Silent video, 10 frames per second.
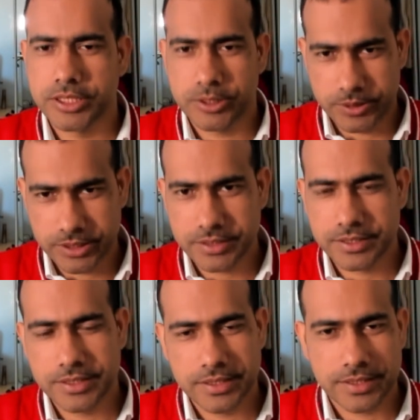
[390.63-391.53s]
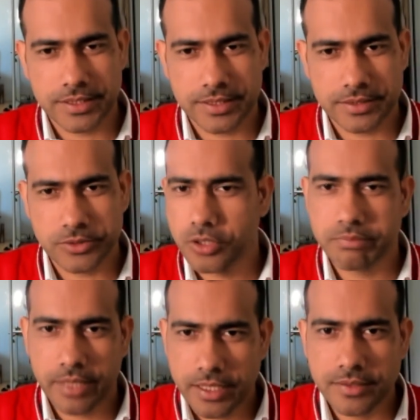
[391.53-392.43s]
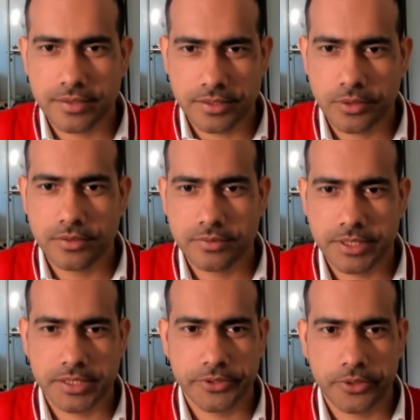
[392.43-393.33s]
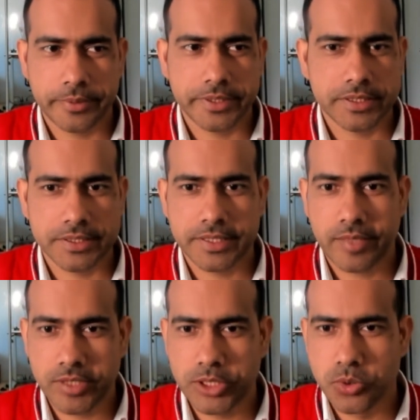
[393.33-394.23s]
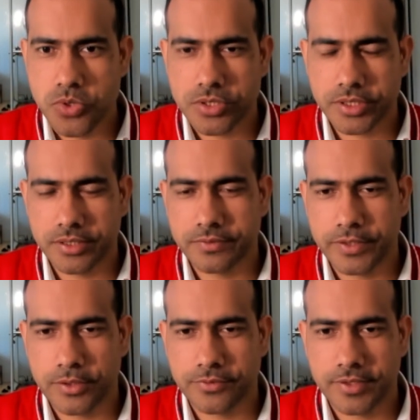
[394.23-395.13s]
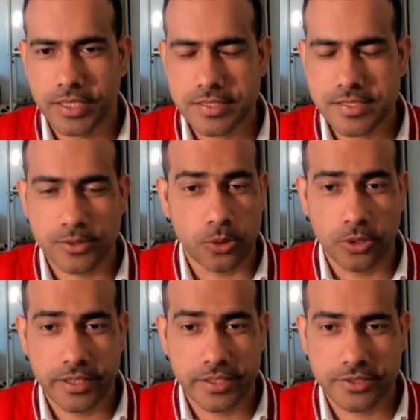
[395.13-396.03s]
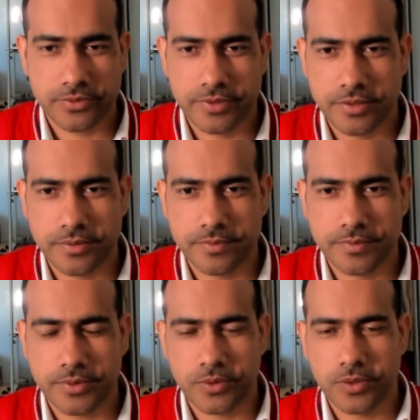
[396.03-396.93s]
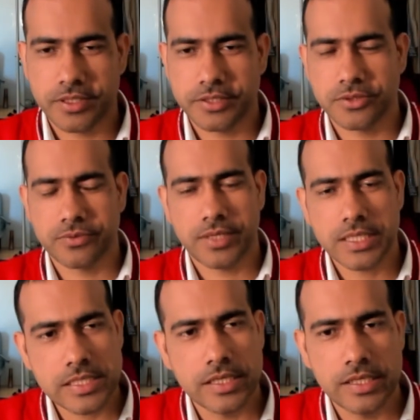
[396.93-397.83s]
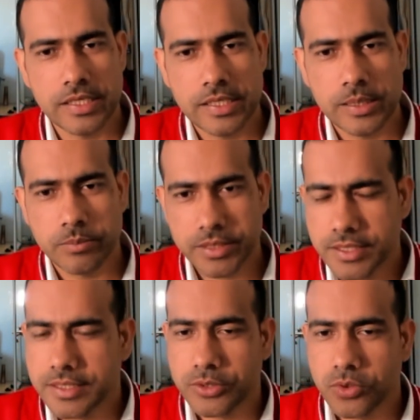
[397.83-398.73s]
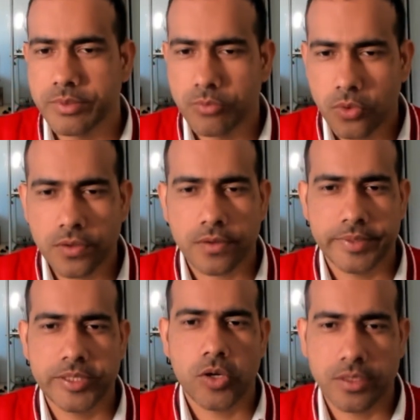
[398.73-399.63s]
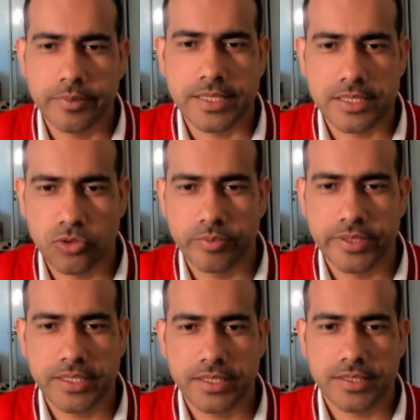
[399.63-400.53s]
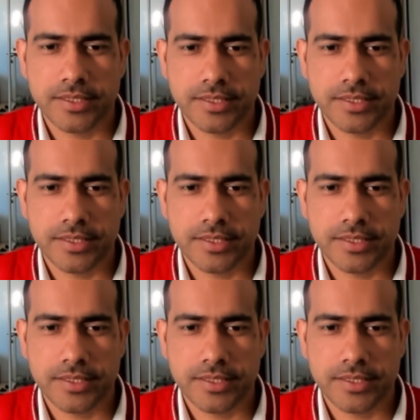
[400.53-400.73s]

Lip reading: okay? Not bad at all, because econometrics is heavily used in the field of finance, in all areas of finance. But then it will be more of economics. You will be